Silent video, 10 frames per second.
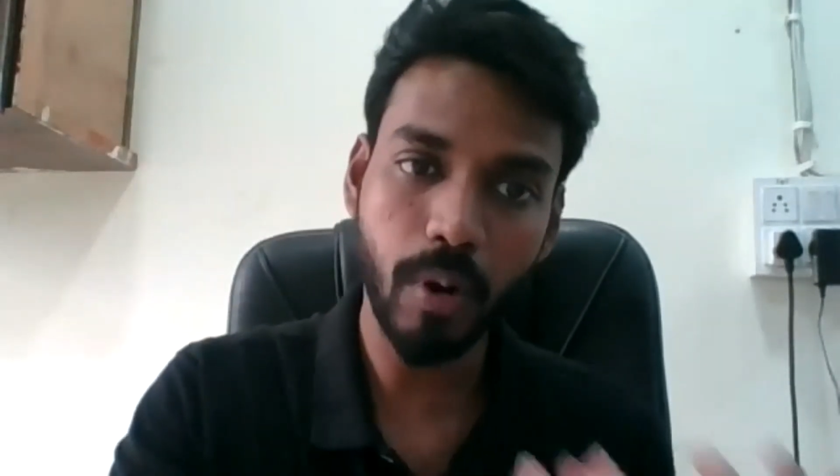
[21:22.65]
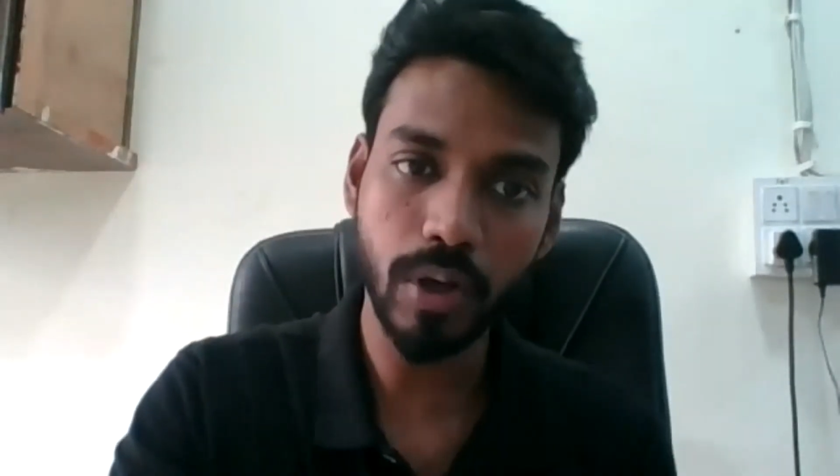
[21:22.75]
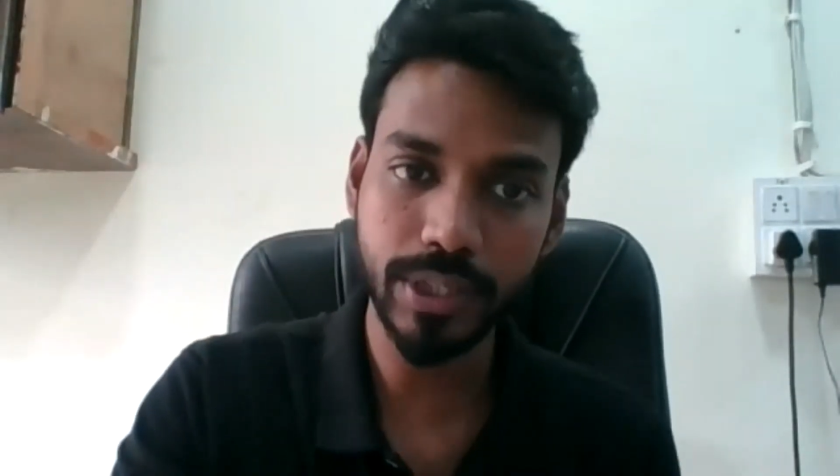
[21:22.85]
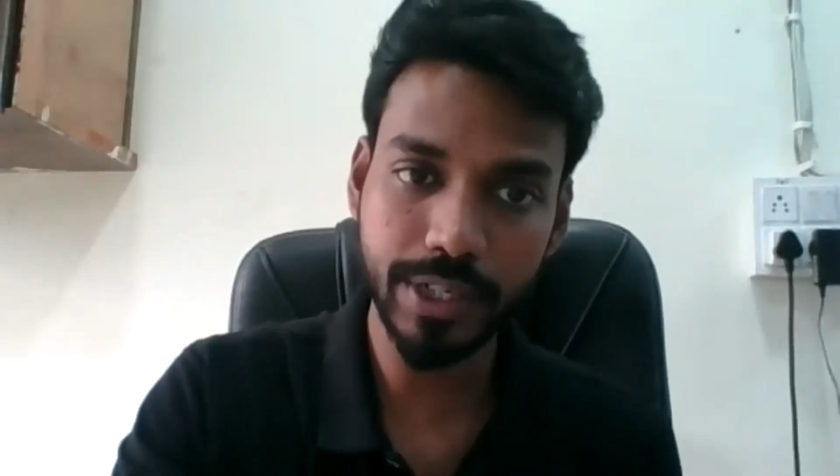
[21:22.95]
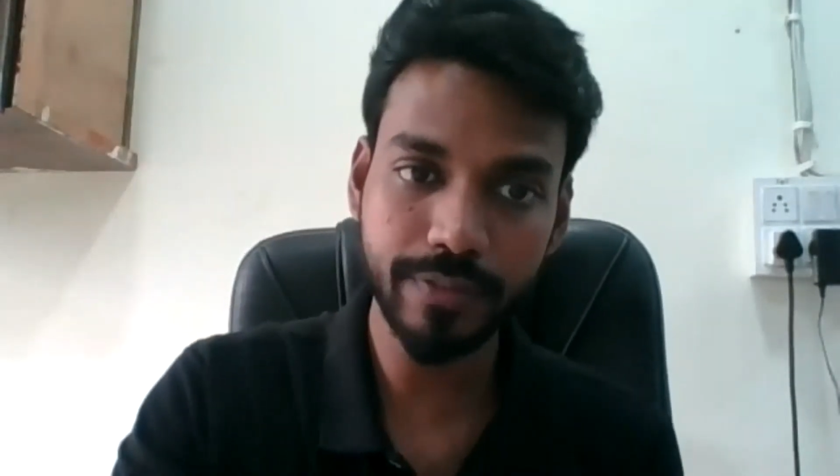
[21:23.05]

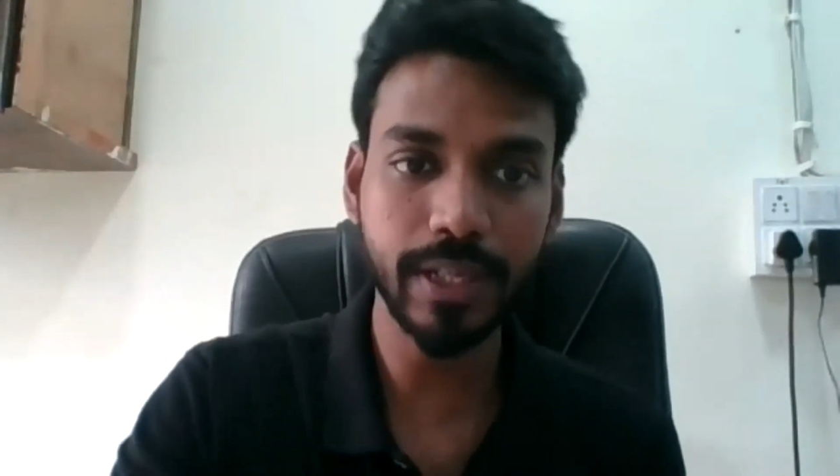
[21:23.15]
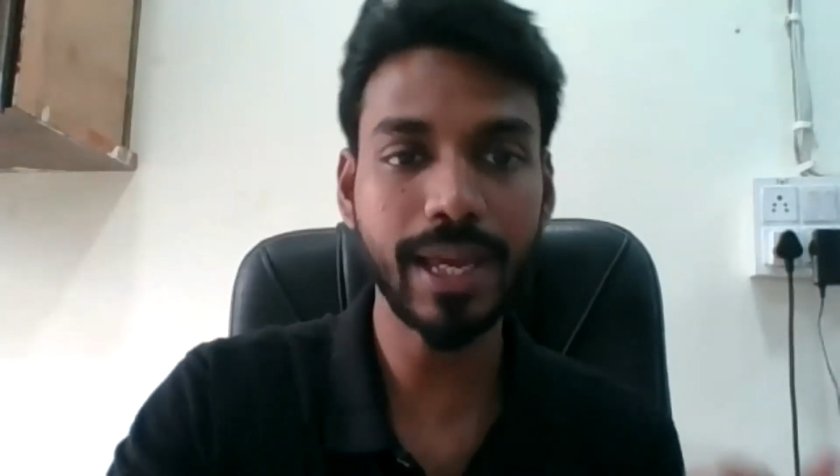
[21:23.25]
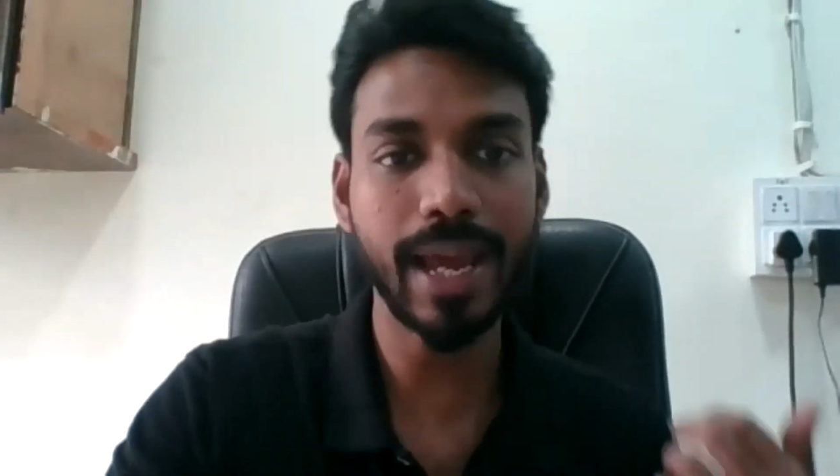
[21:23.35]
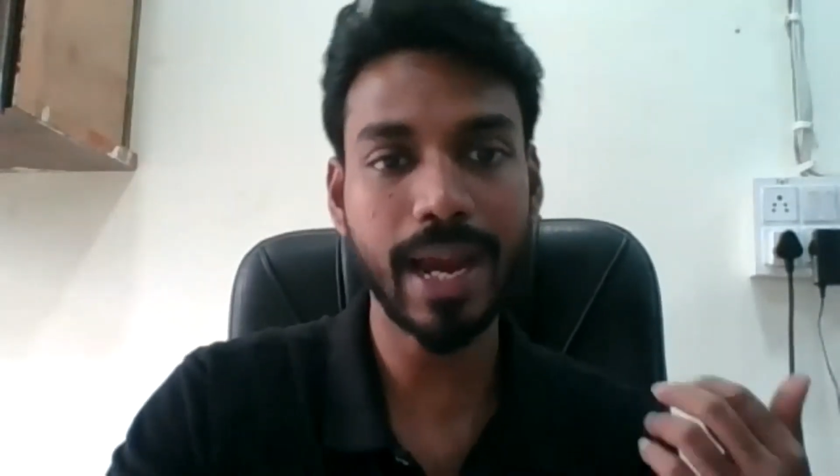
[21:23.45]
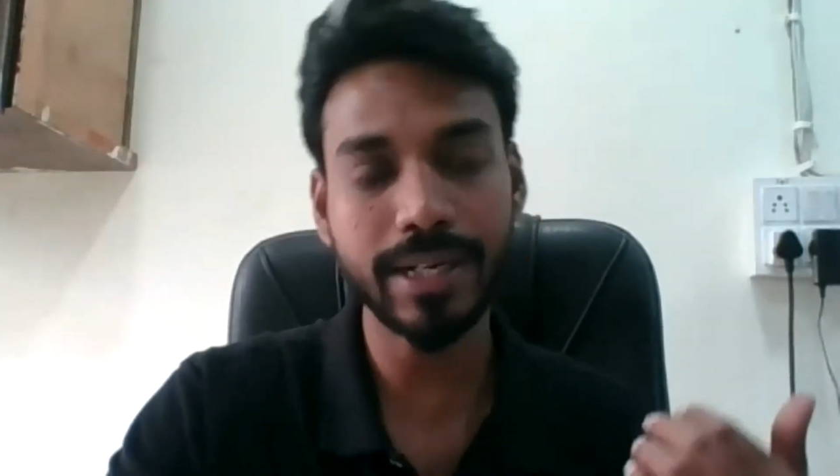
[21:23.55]

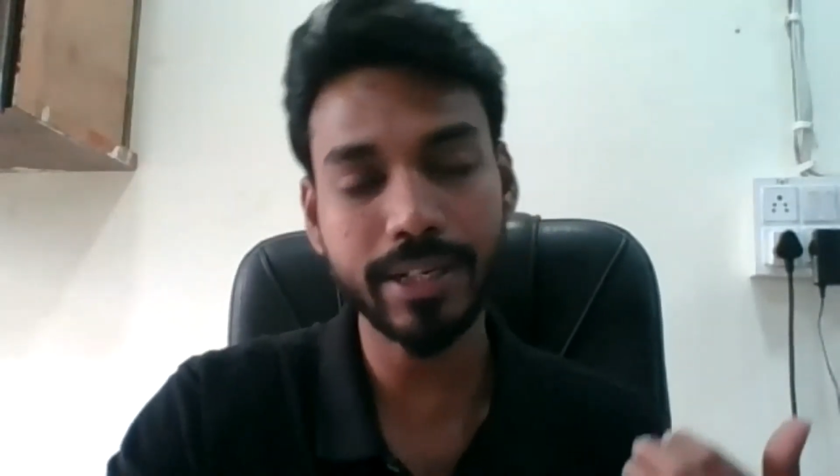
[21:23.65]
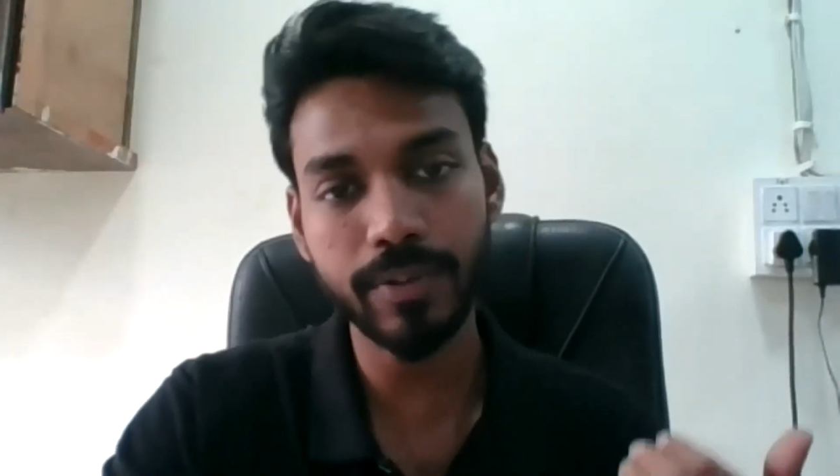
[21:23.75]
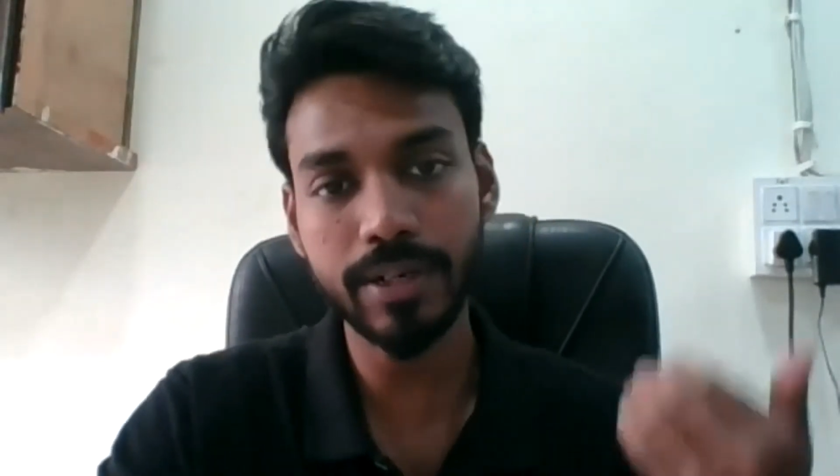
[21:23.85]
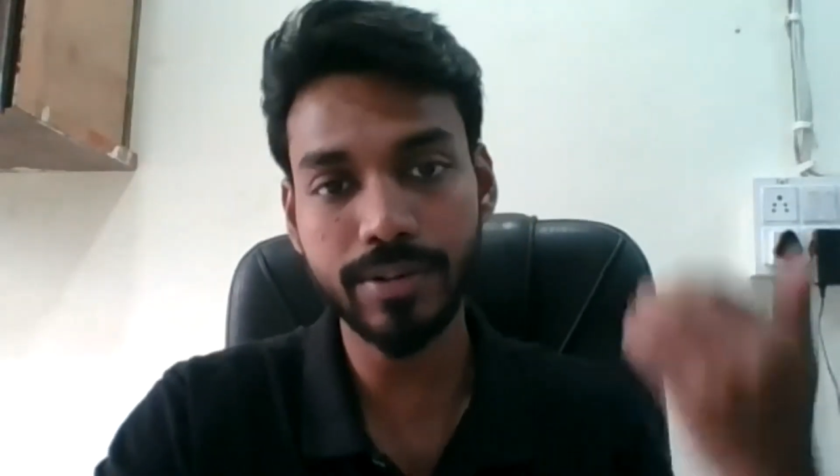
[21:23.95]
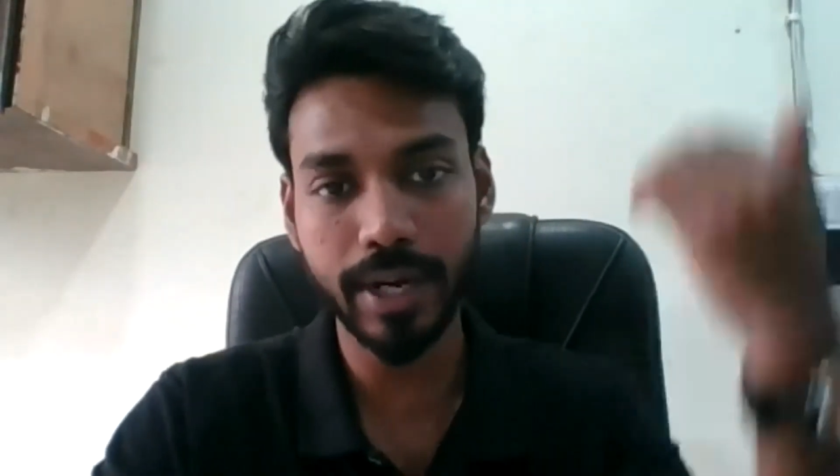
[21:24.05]
positively and it
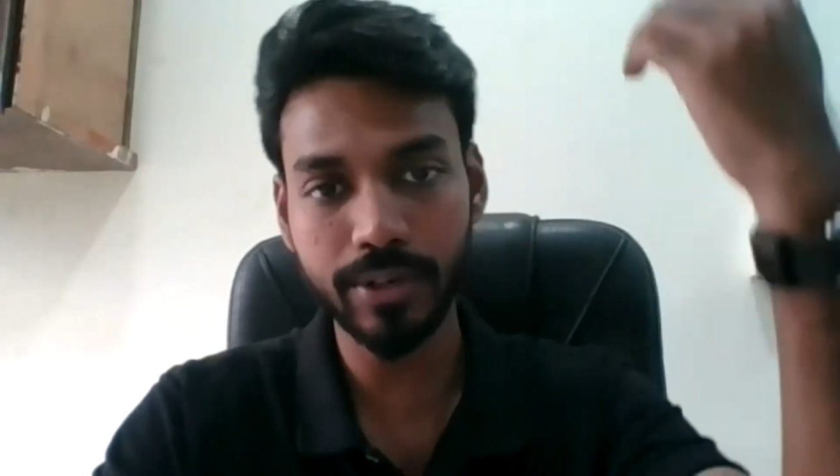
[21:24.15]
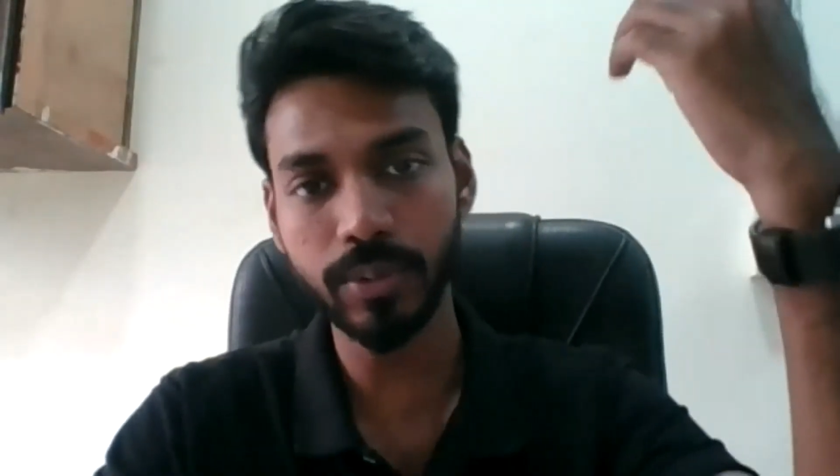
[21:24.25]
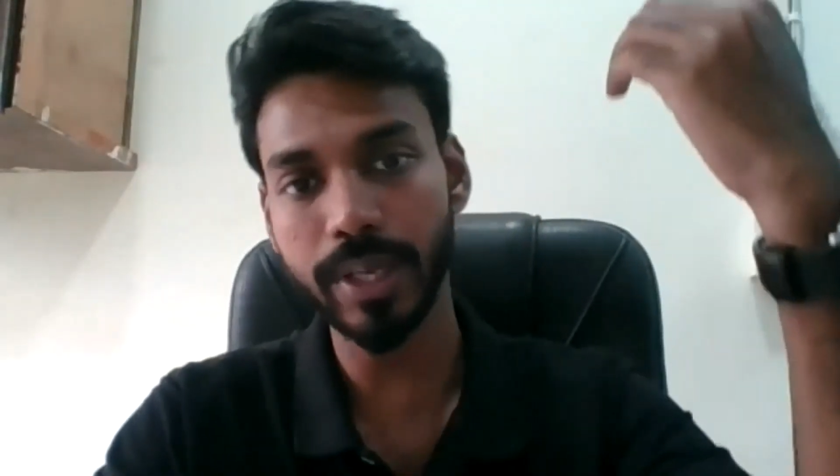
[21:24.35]
will try to